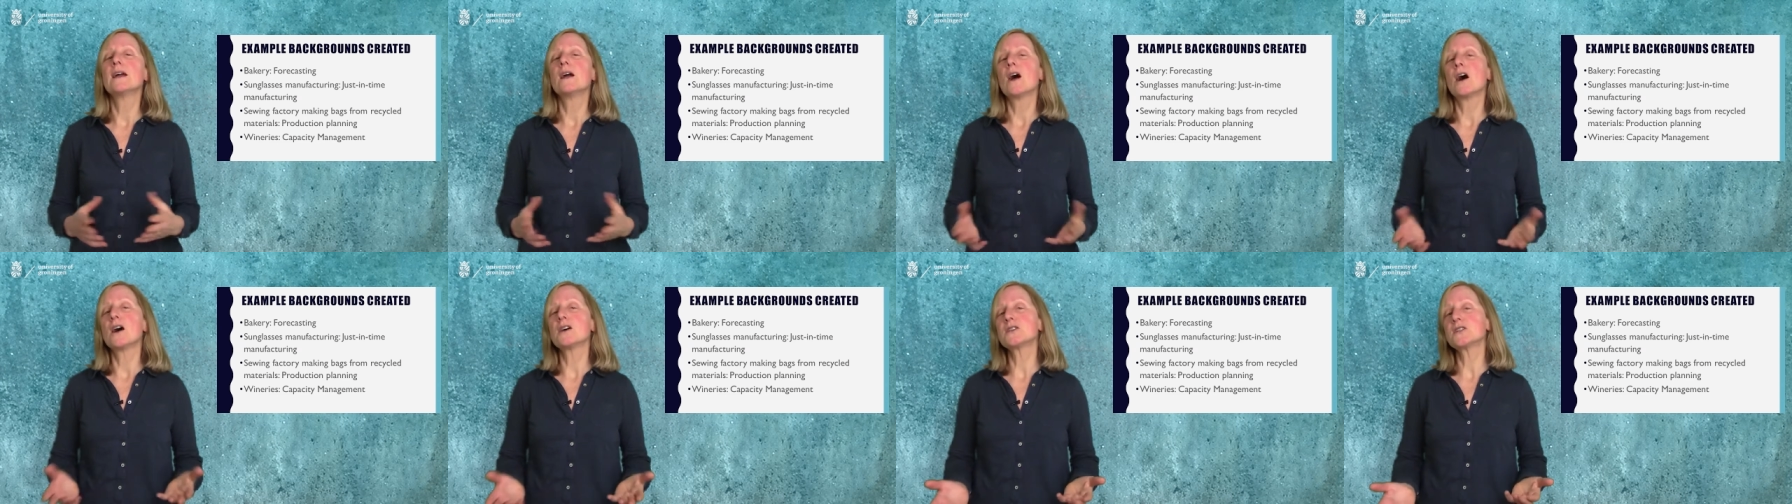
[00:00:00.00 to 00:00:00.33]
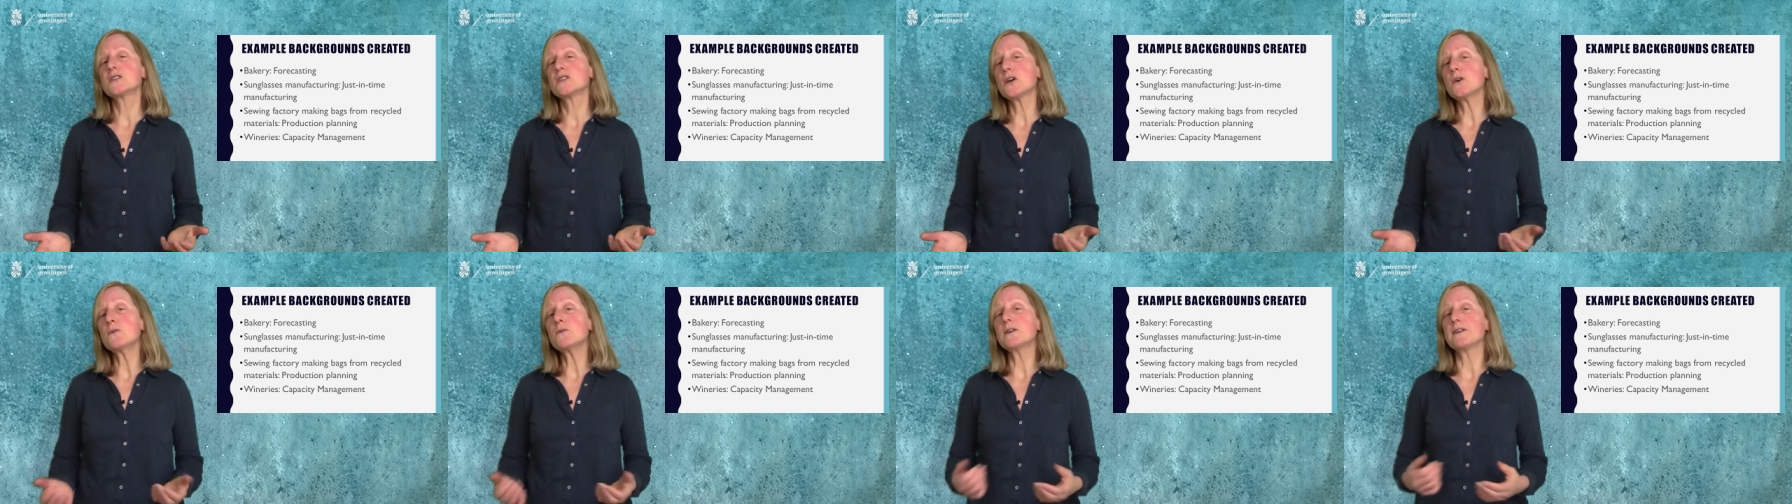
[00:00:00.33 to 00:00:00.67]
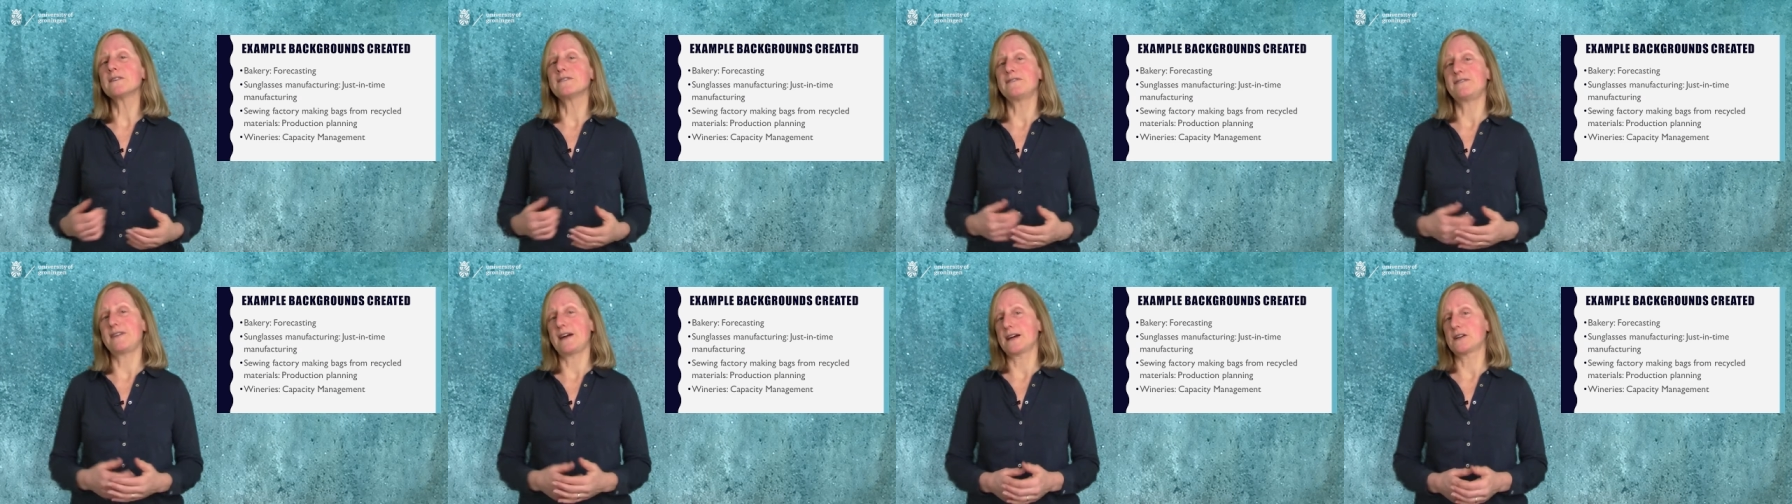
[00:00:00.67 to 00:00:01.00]
A sewing
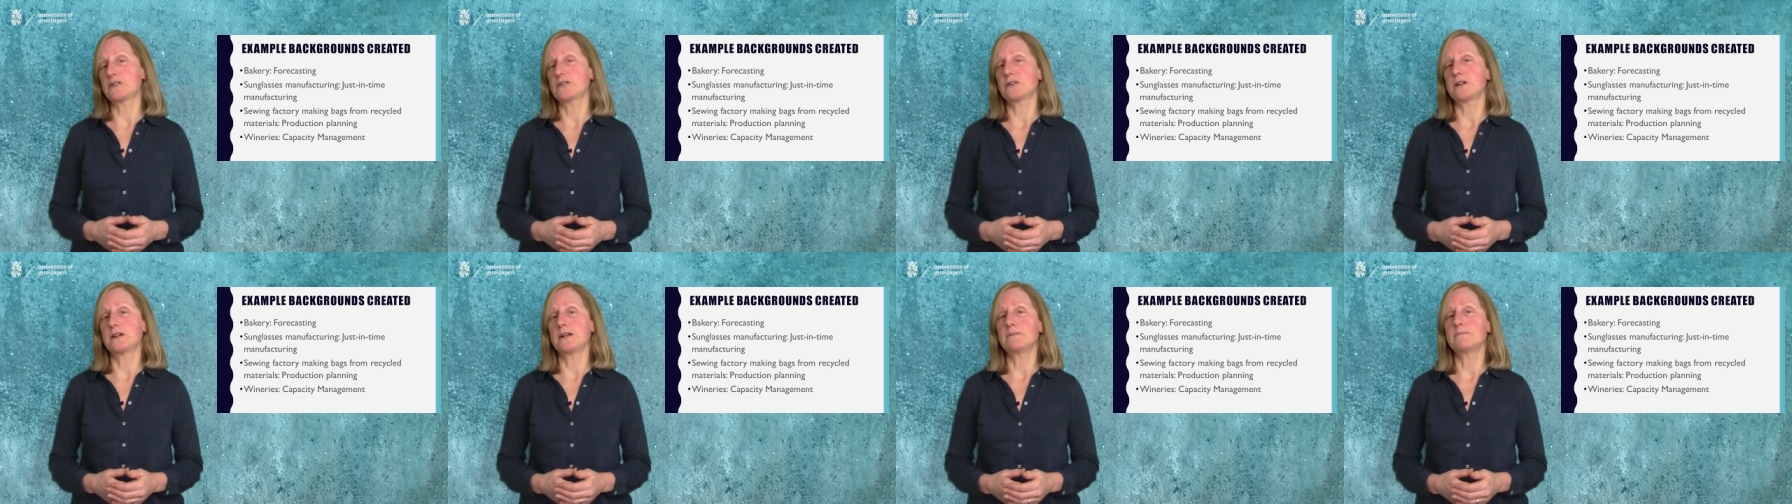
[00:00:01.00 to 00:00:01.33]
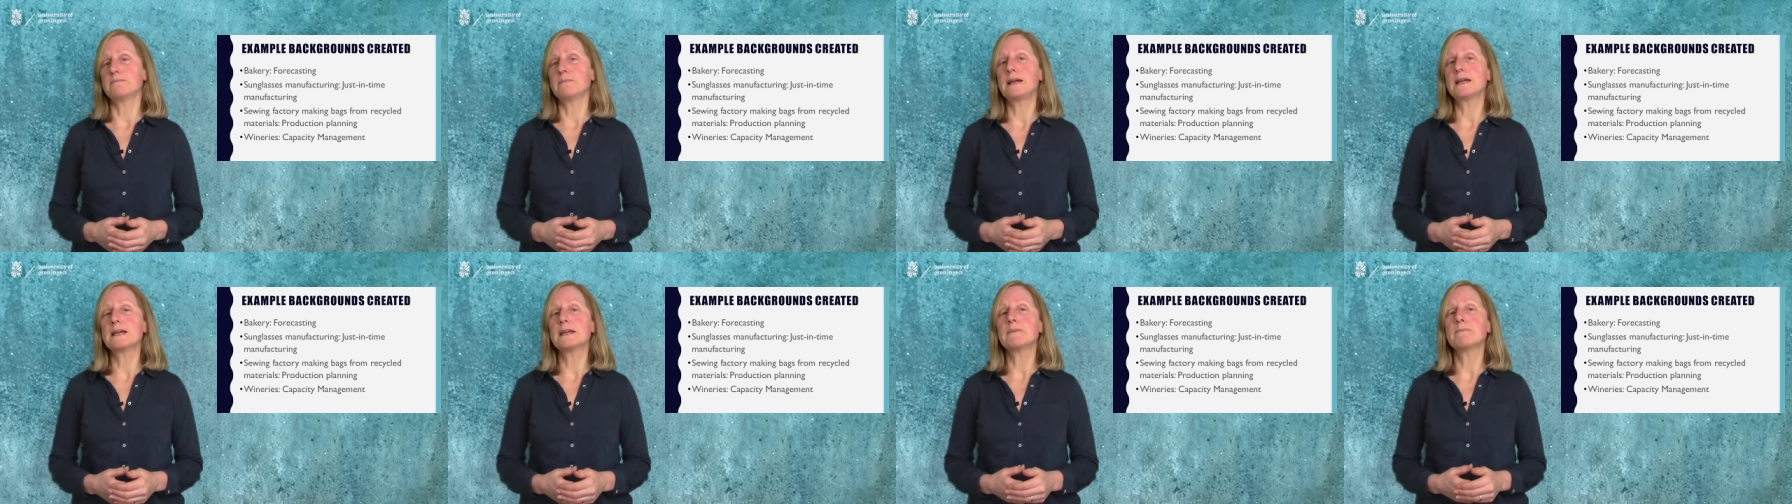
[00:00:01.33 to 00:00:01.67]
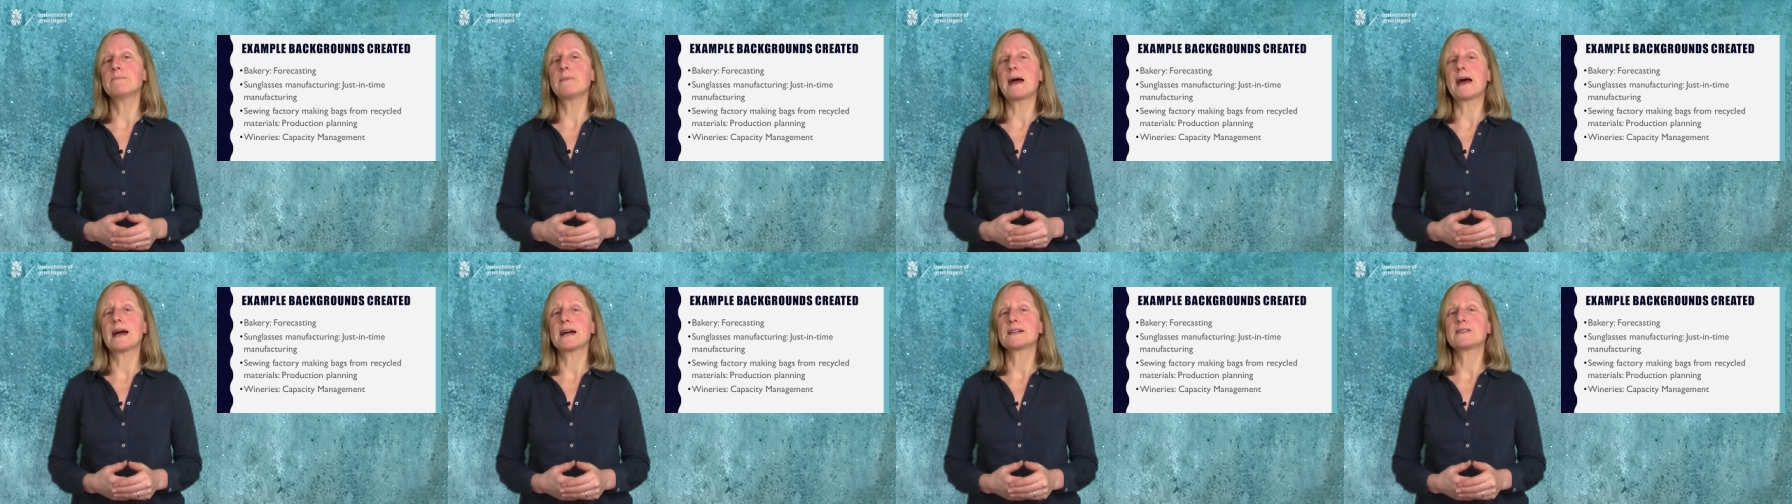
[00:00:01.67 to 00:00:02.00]
factory making
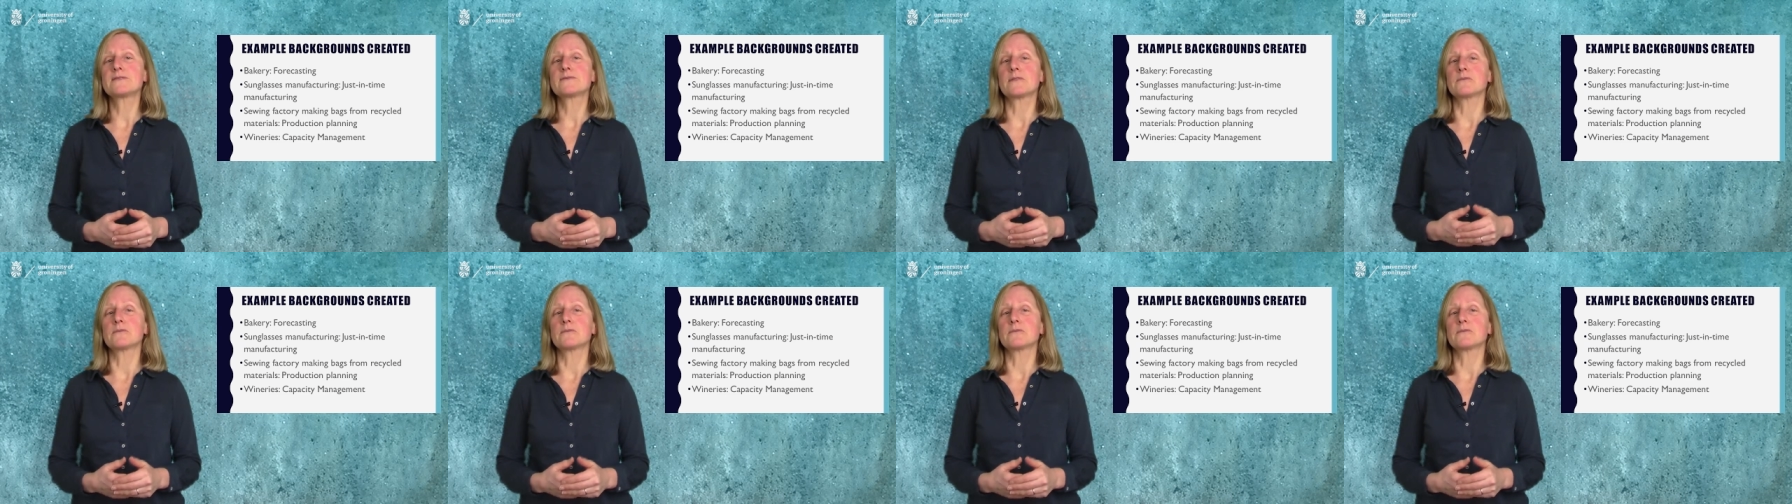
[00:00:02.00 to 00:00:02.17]
bags